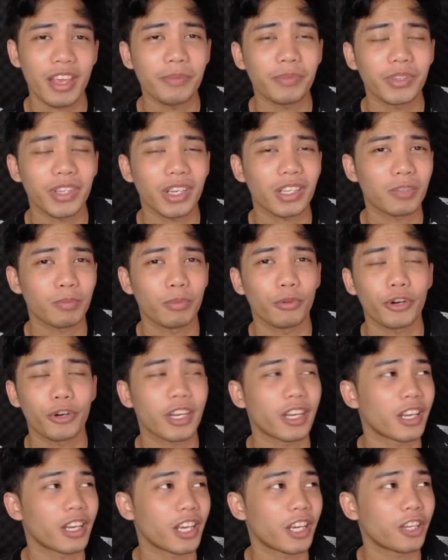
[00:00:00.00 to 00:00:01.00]
explored
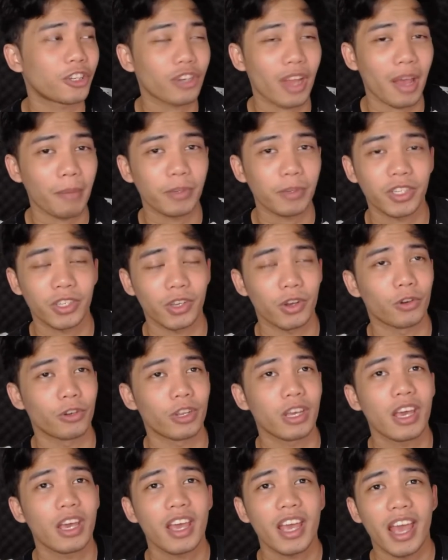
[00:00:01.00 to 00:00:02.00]
in each episode
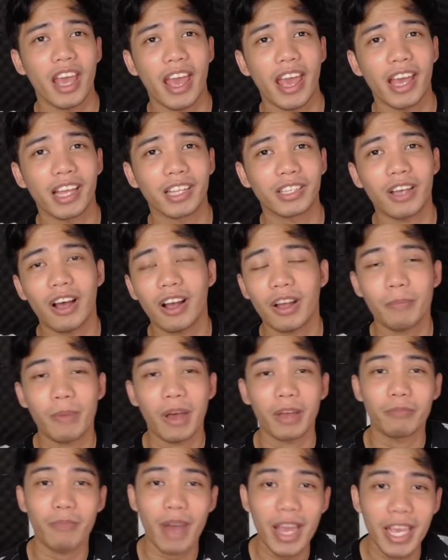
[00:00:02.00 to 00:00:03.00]
and talk
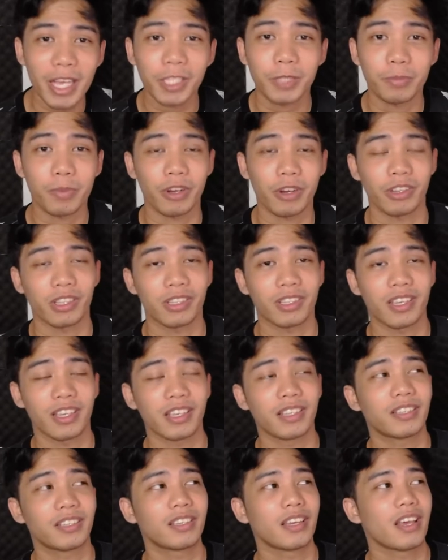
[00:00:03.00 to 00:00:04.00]
about my
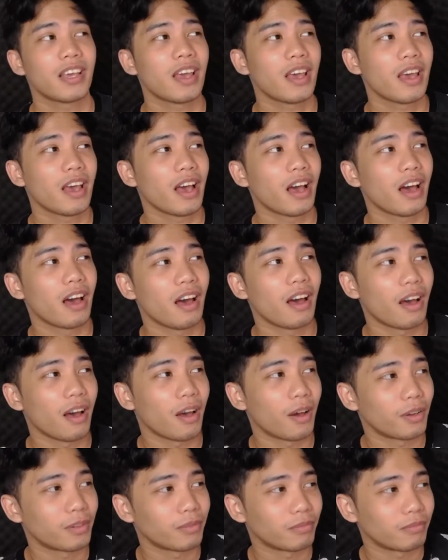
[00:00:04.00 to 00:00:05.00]
experiences
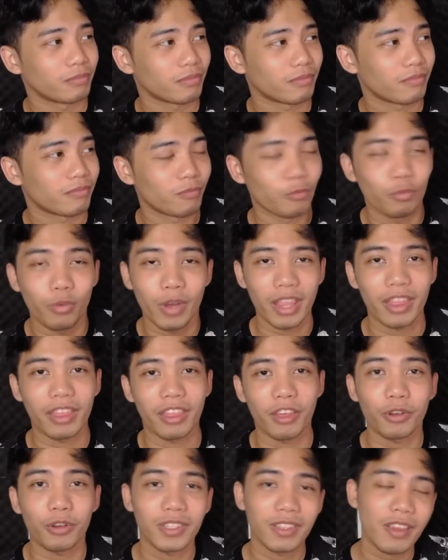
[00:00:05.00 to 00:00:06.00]
with
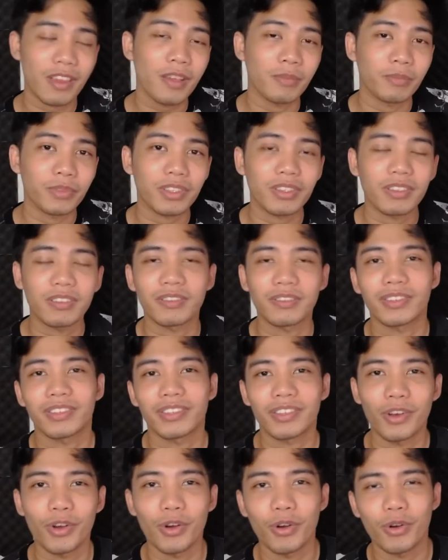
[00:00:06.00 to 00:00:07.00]
those themes.
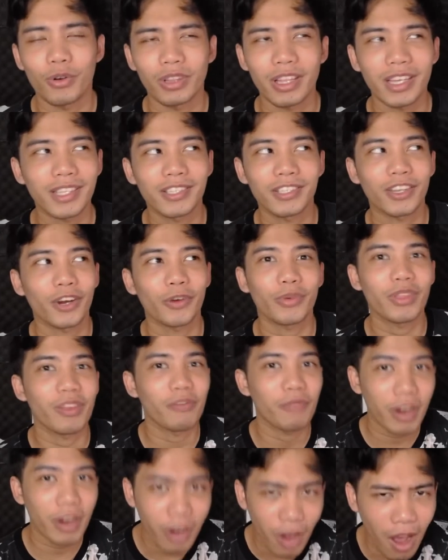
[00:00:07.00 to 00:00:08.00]
So let's start with a
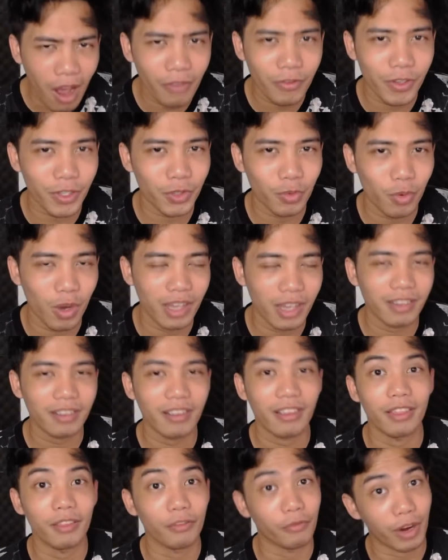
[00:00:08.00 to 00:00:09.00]
very obvious one,
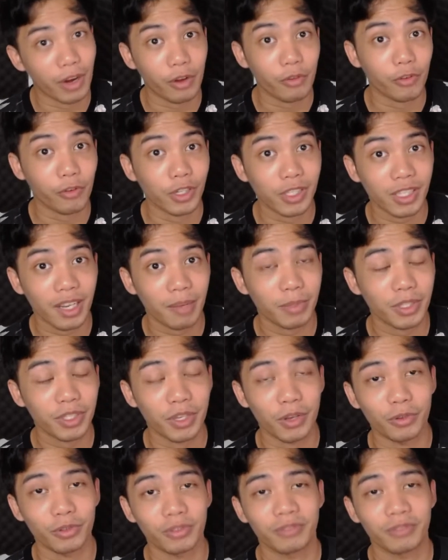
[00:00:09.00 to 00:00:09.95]
the very first episode.